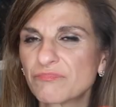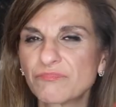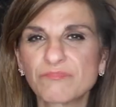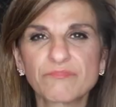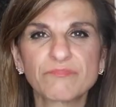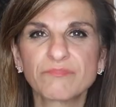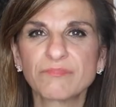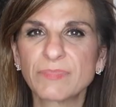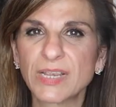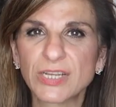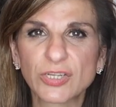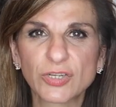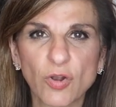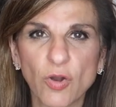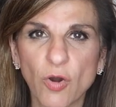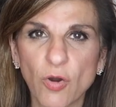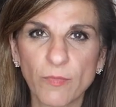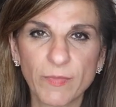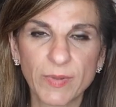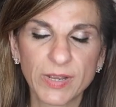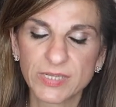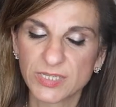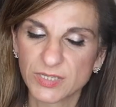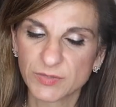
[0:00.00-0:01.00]
made
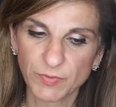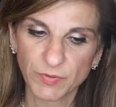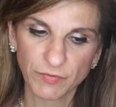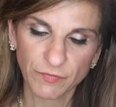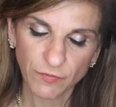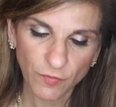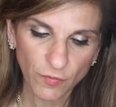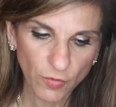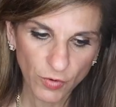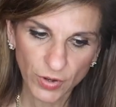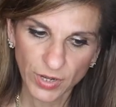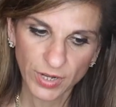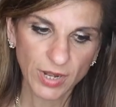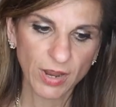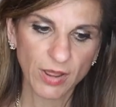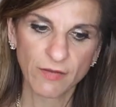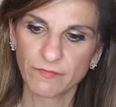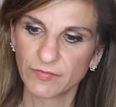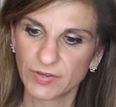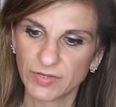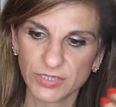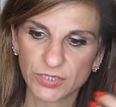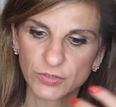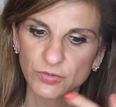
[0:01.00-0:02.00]
comments before in her
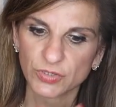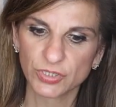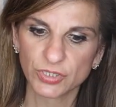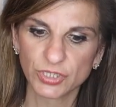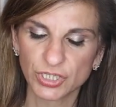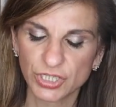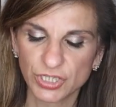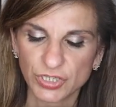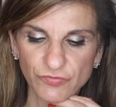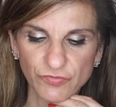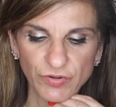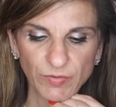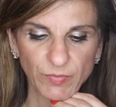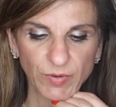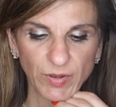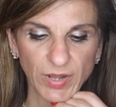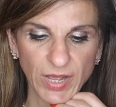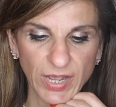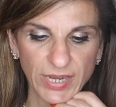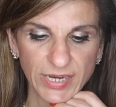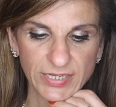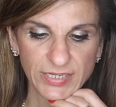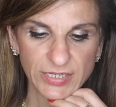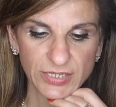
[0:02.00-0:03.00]
videos and she's
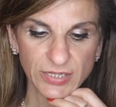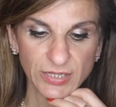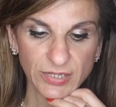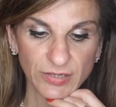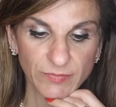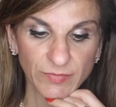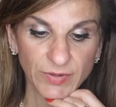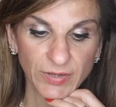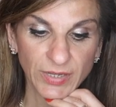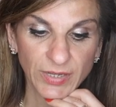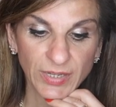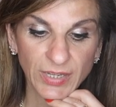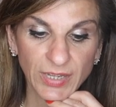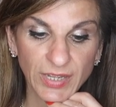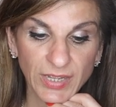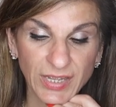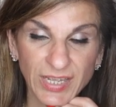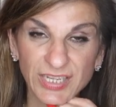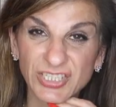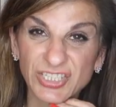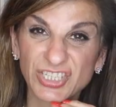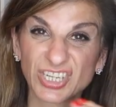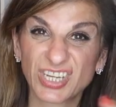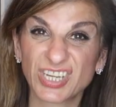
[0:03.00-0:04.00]
replied to them,
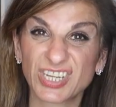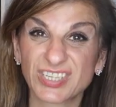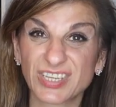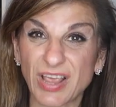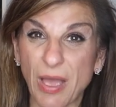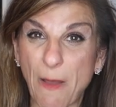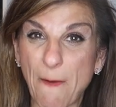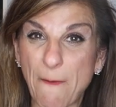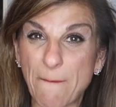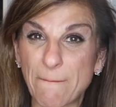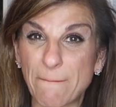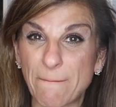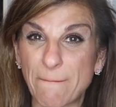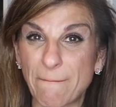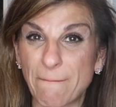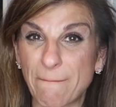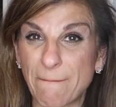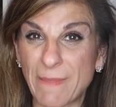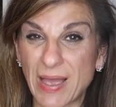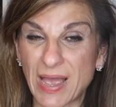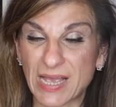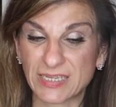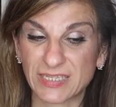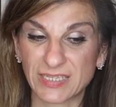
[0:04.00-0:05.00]
and she is
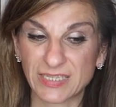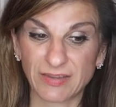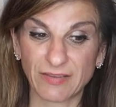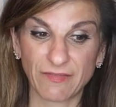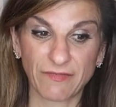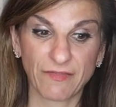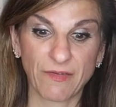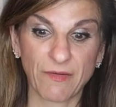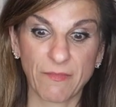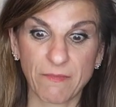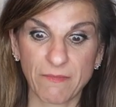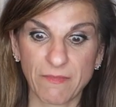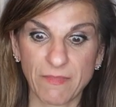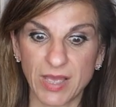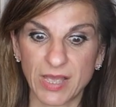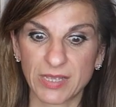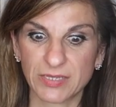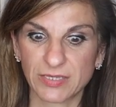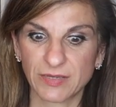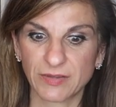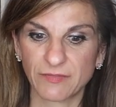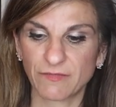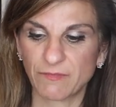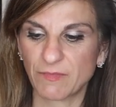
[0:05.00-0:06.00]
massive,
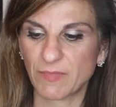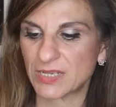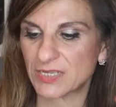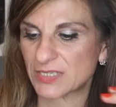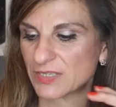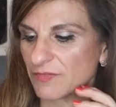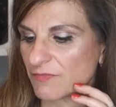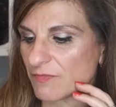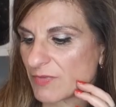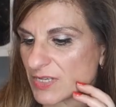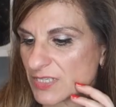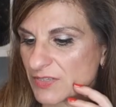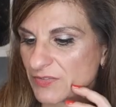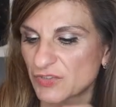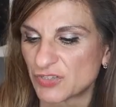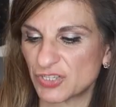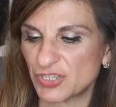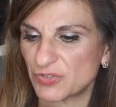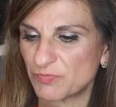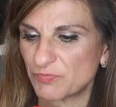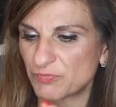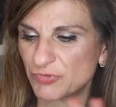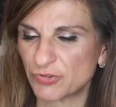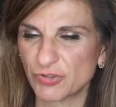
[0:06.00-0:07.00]
massive, massive, massive.
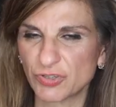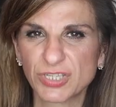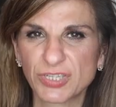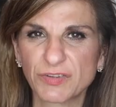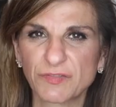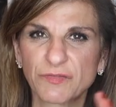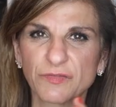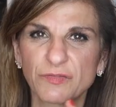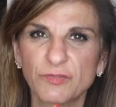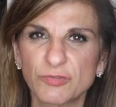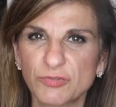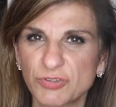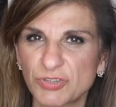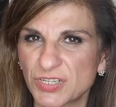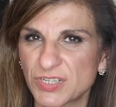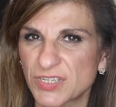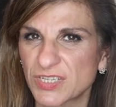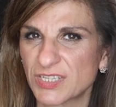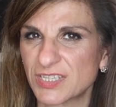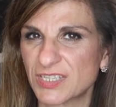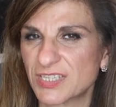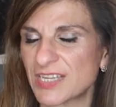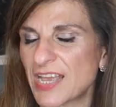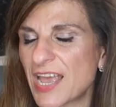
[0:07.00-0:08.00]
She's beautiful, she's
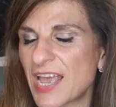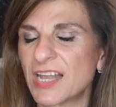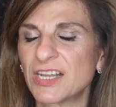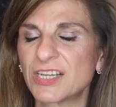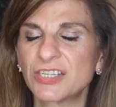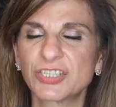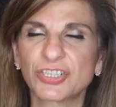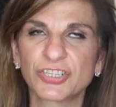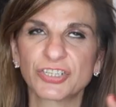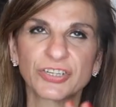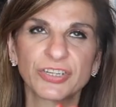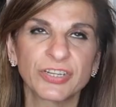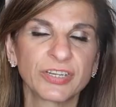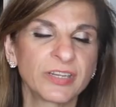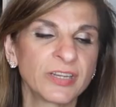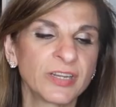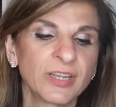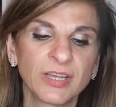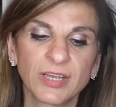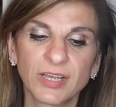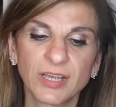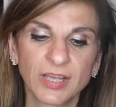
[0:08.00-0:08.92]
intelligent,